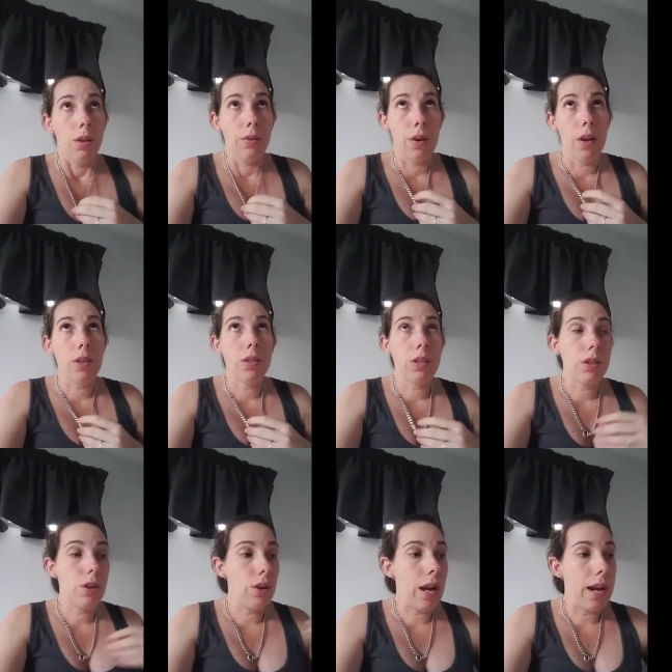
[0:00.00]
the first
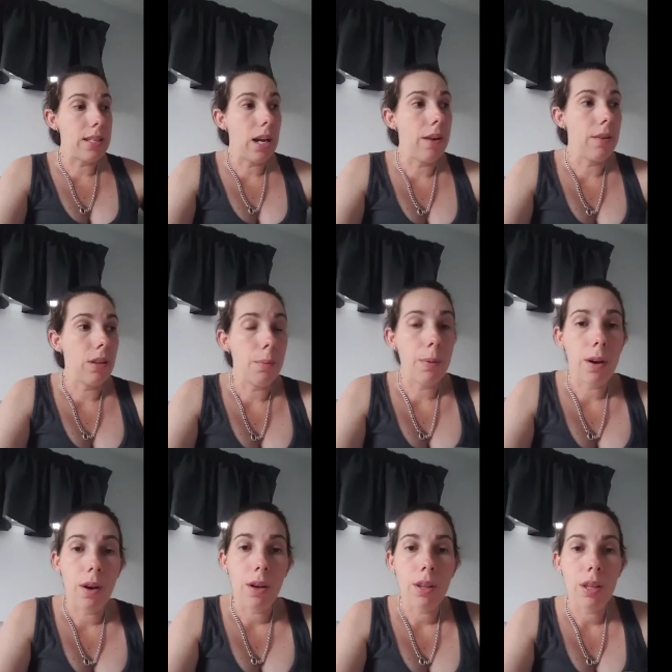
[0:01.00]
2 days after the
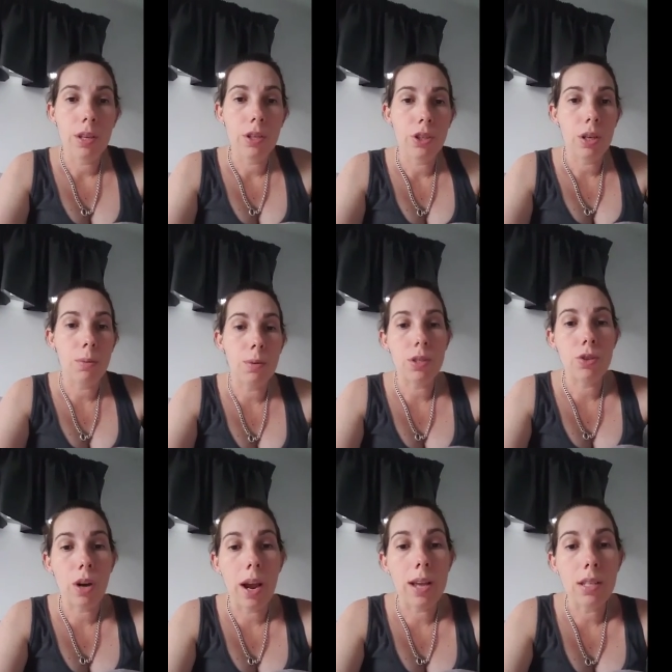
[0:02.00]
birth, she was
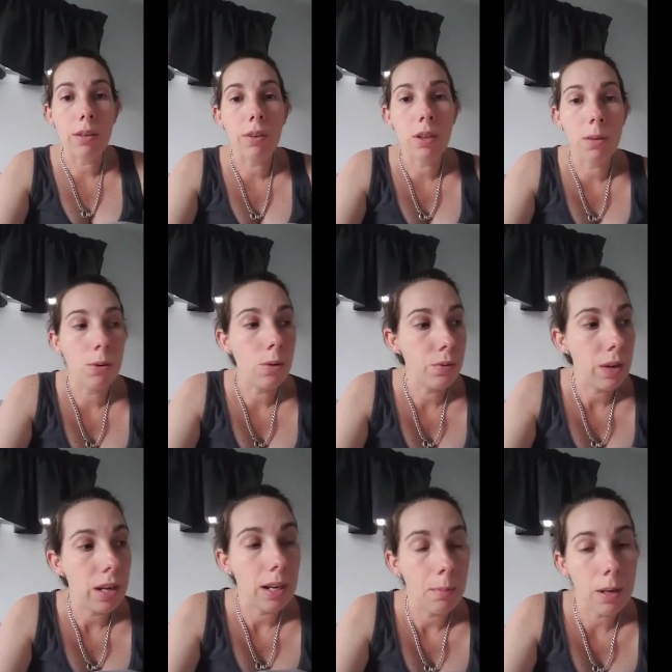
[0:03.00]
drowsy from the
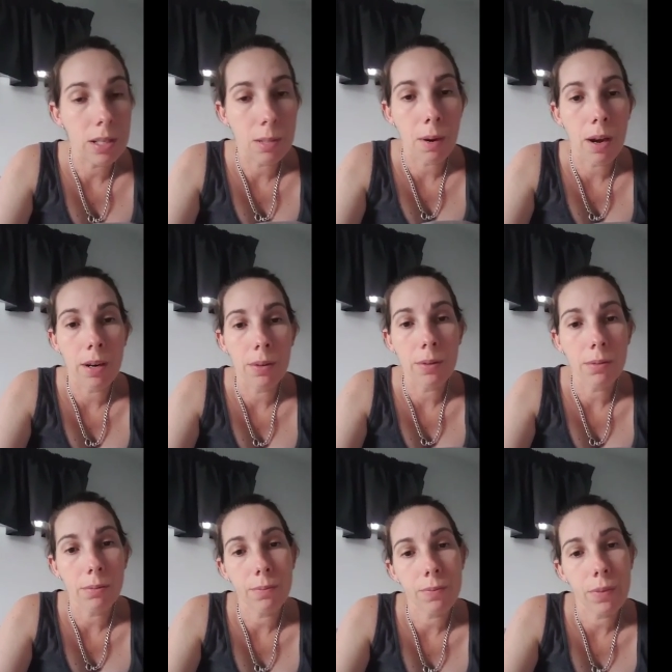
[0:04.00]
morphine in my
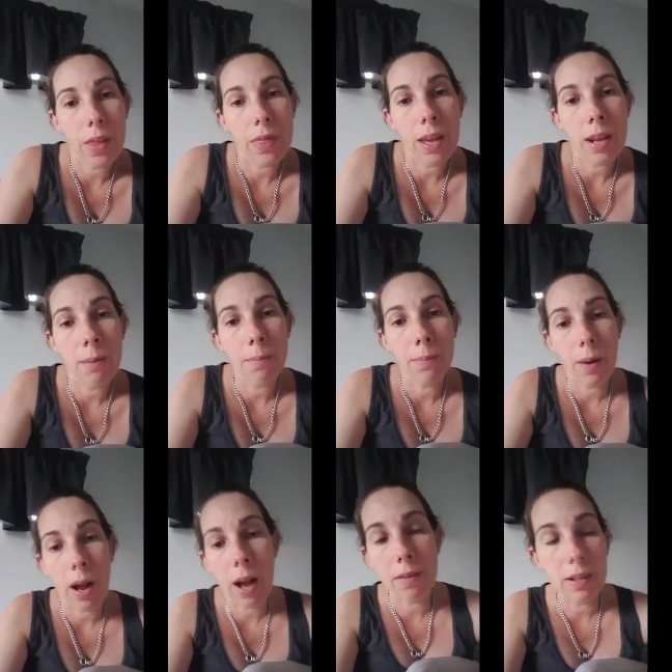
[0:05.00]
spinal, and then
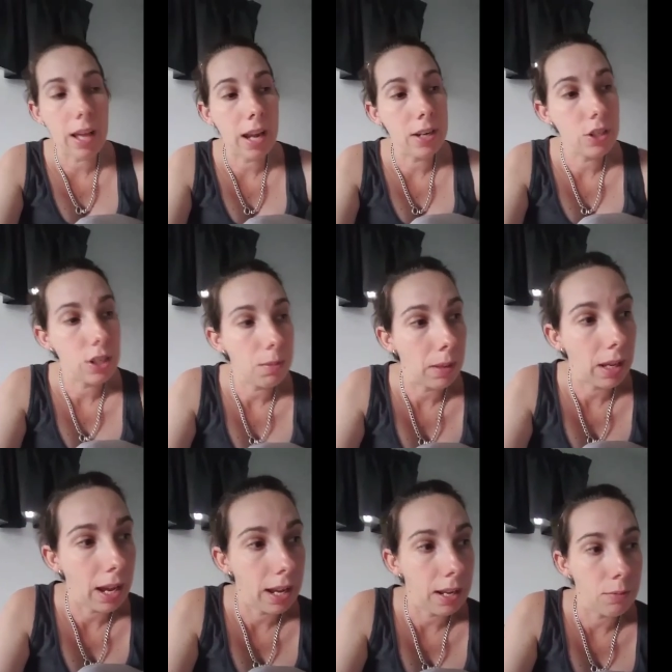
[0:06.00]
after that she
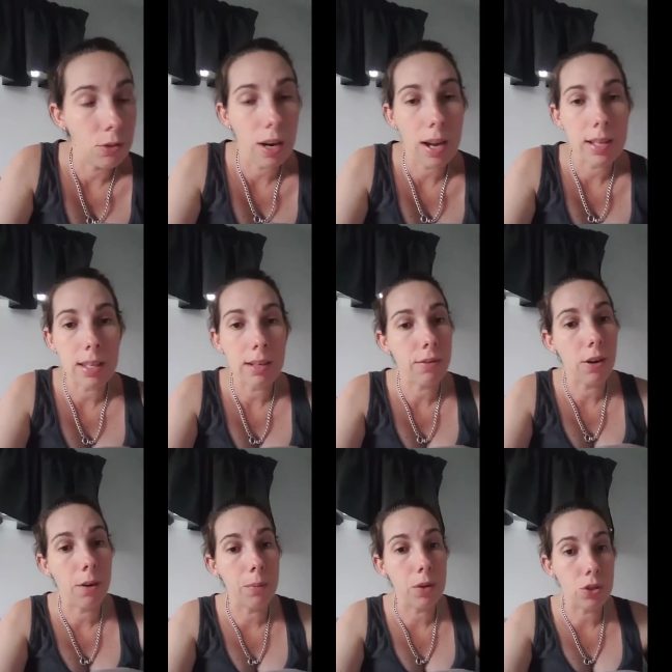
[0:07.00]
became drowsy
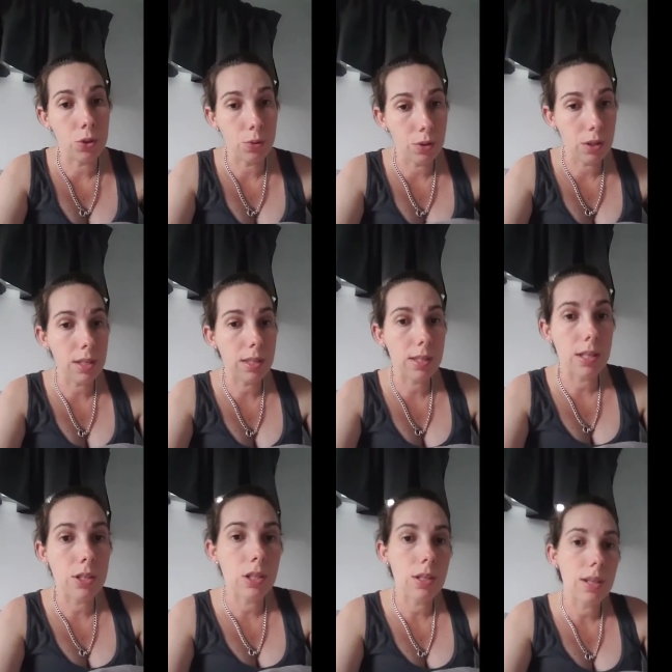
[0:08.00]
from the jaundice
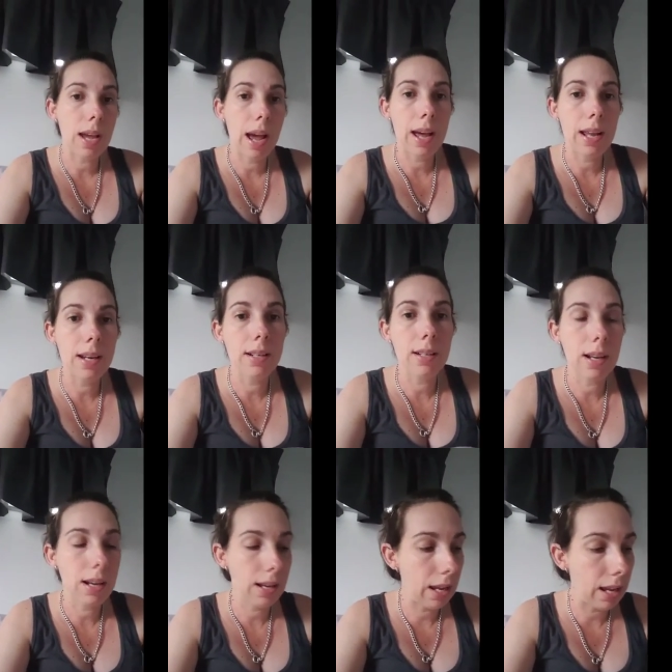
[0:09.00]
that she had.
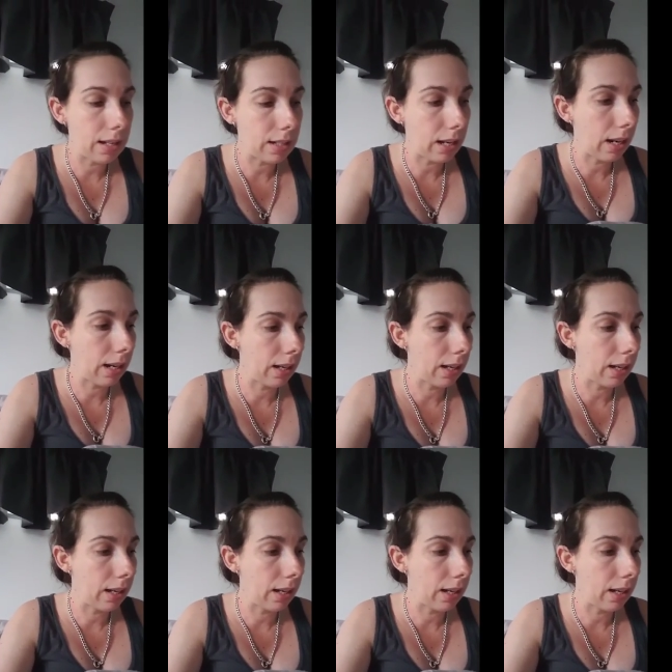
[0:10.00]
And